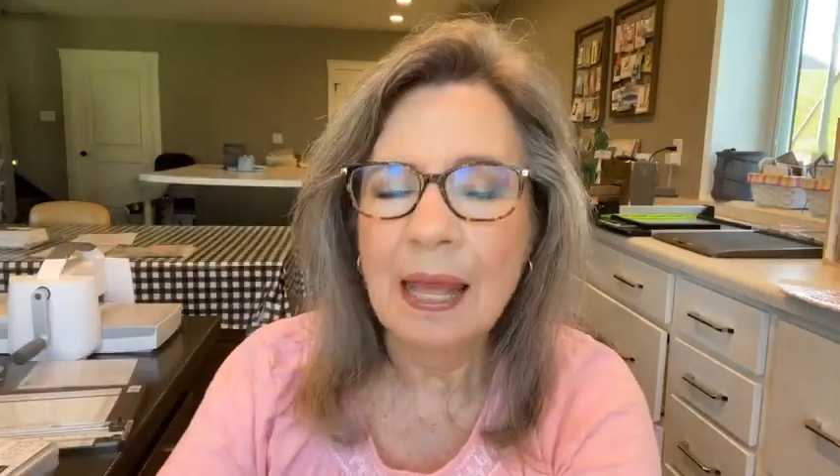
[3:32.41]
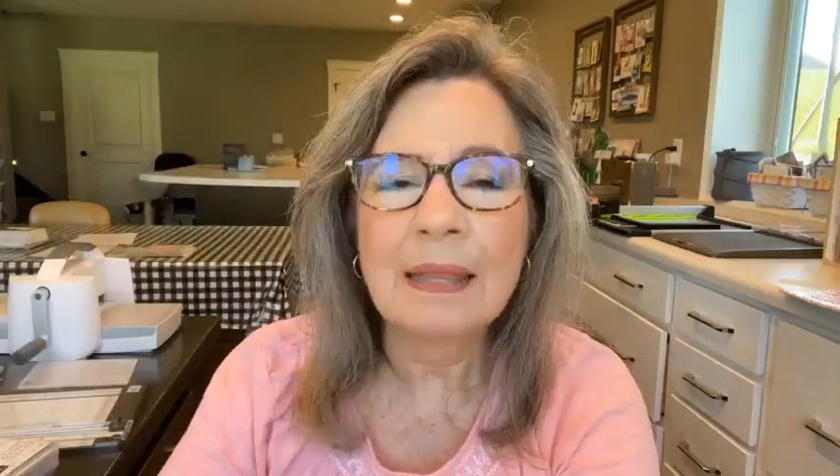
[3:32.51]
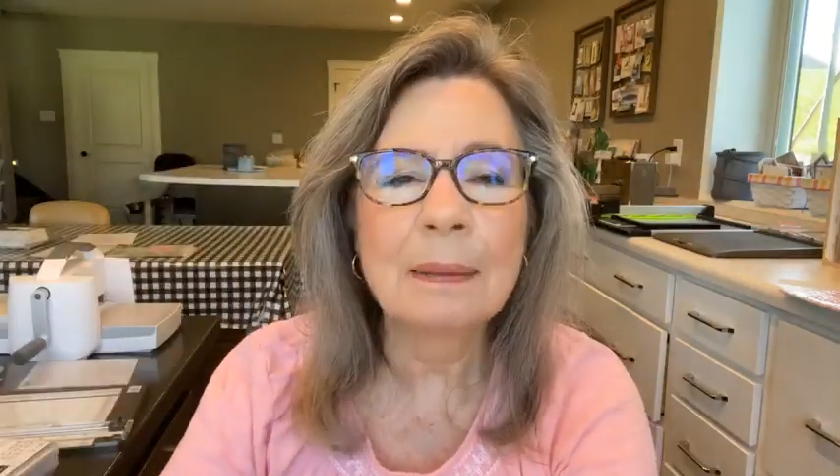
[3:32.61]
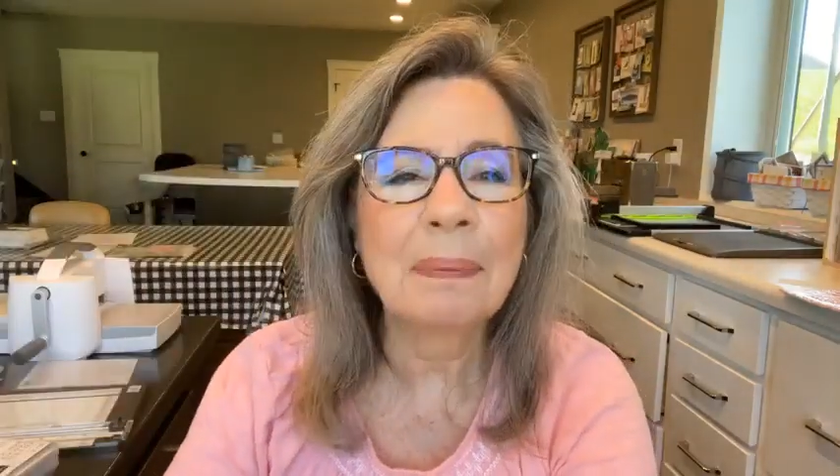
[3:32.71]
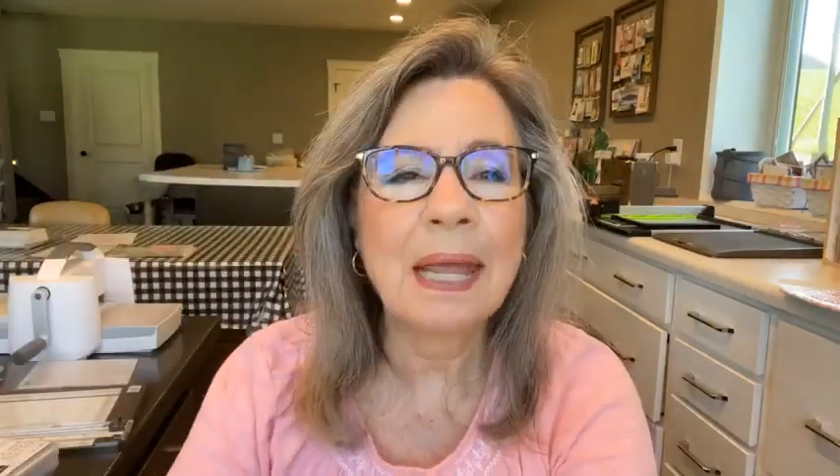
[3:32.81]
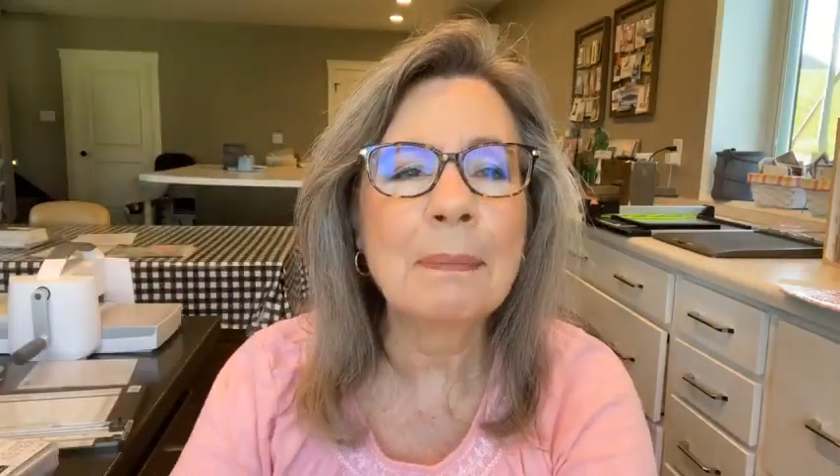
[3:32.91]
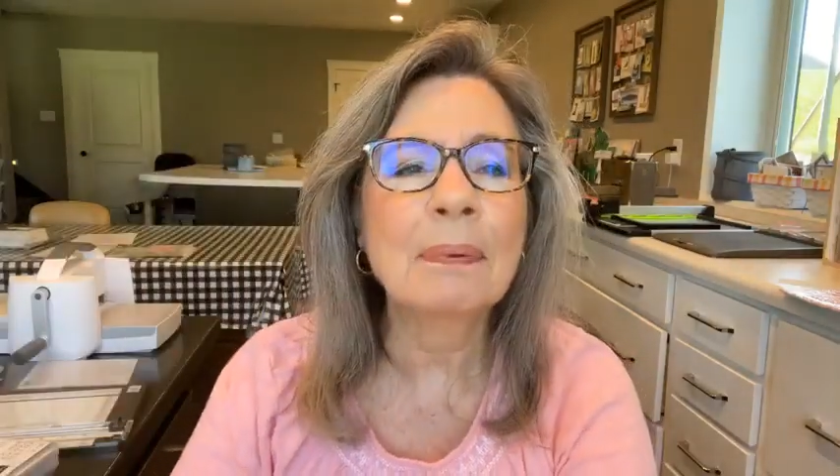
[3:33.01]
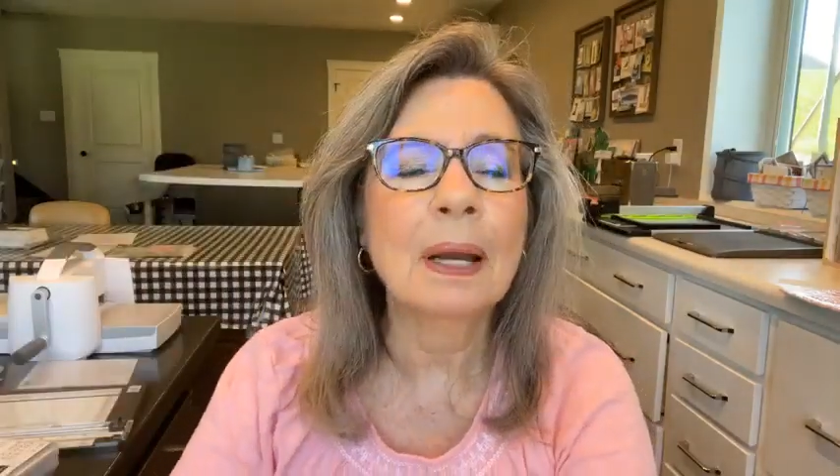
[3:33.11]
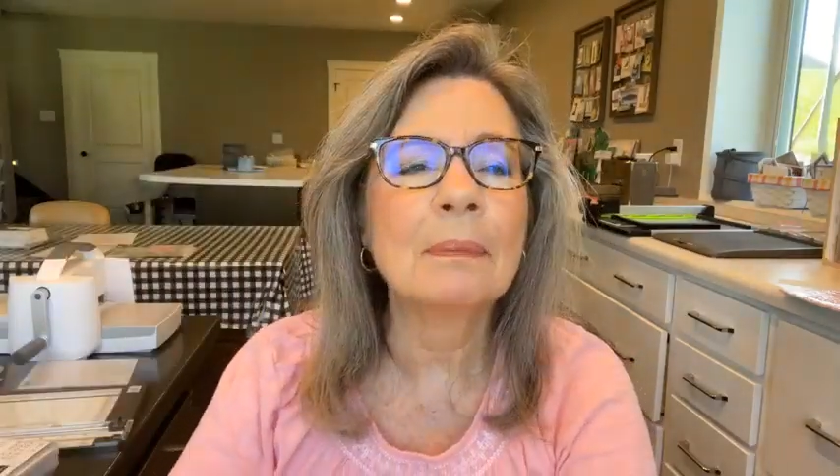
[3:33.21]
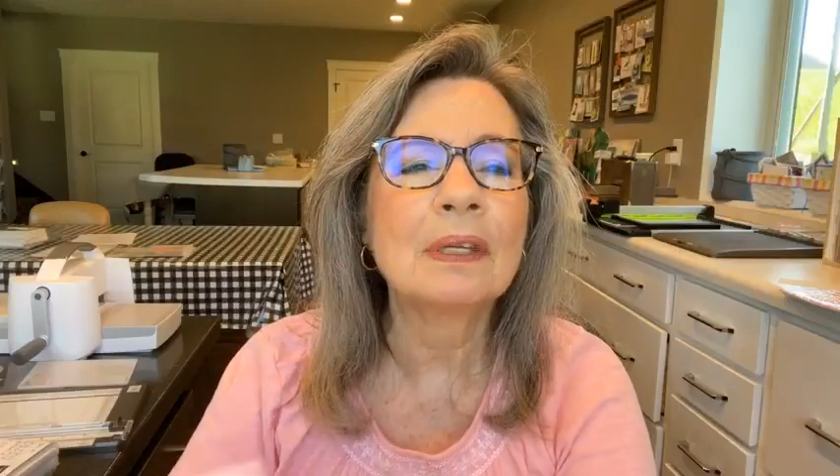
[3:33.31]
And the
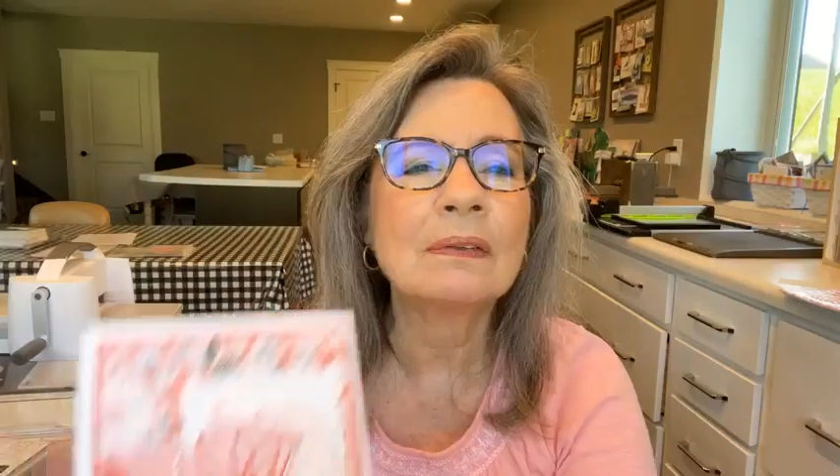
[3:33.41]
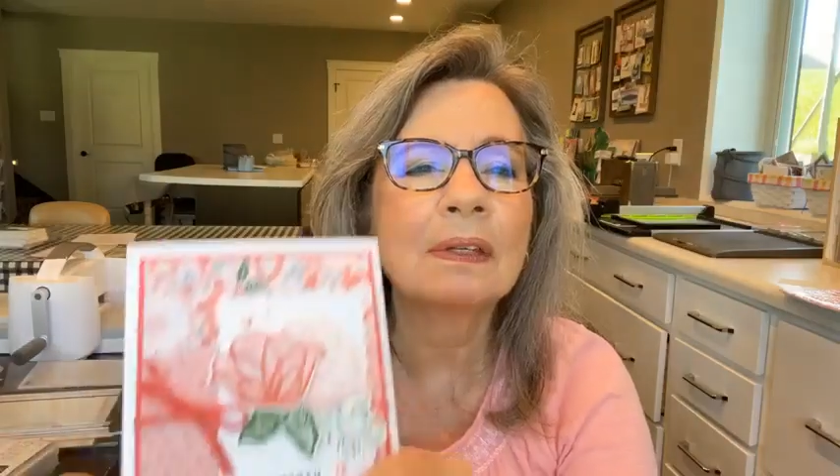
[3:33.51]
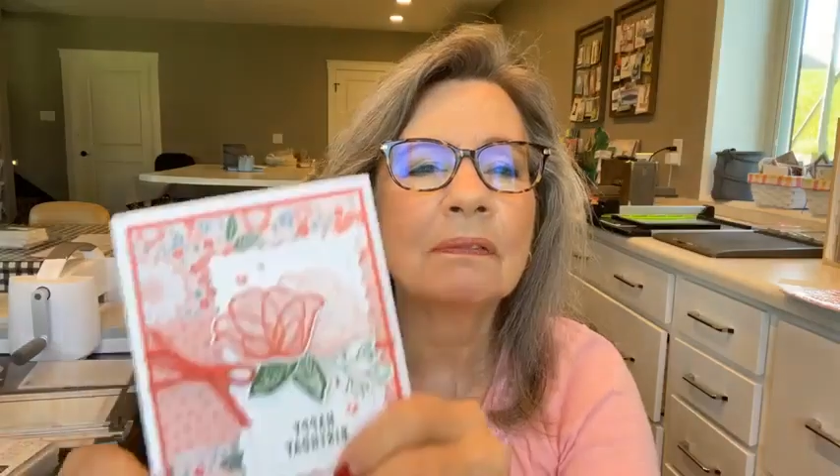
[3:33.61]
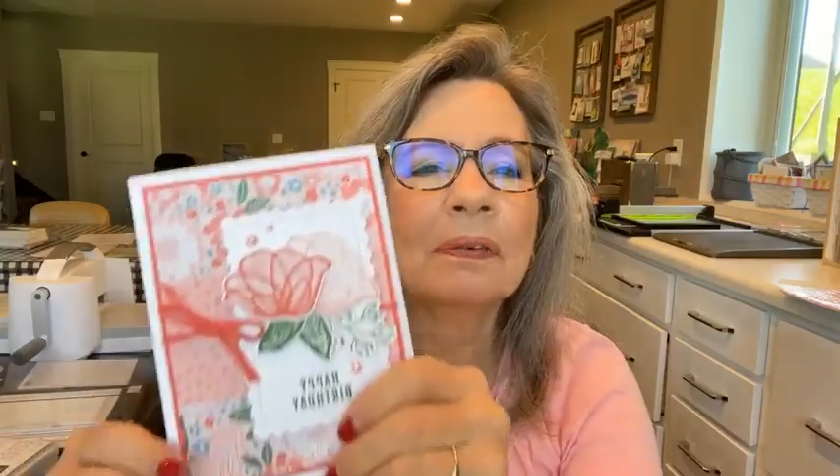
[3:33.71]
paper I'm using